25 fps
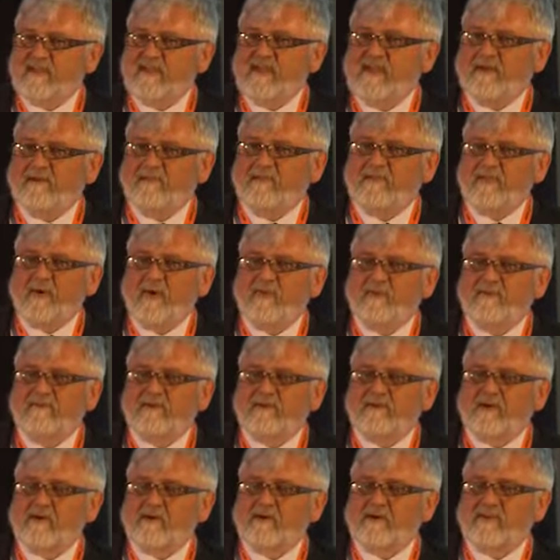um, all of
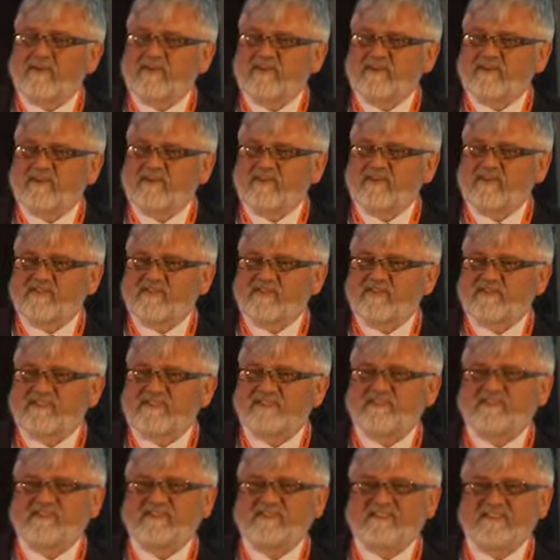our organizations,
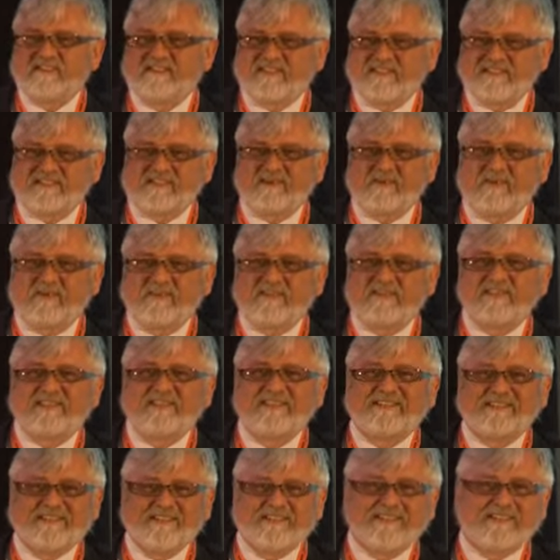subsist on
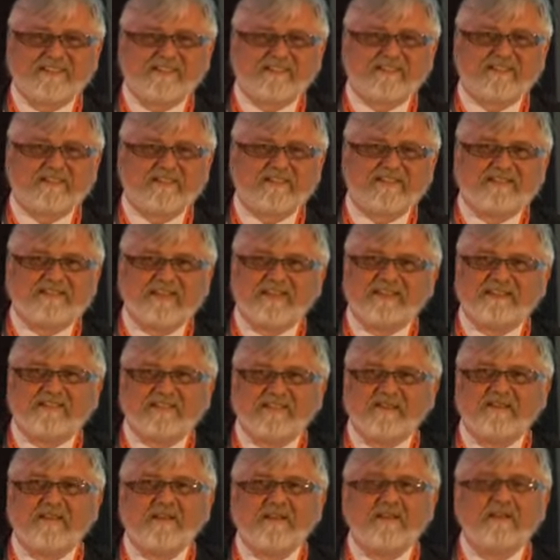statistics and
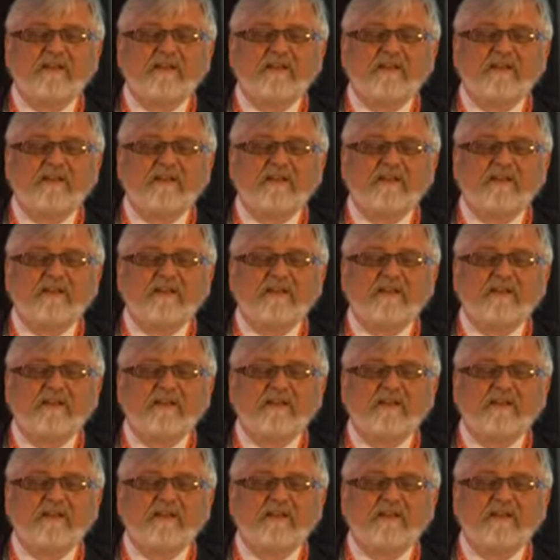data.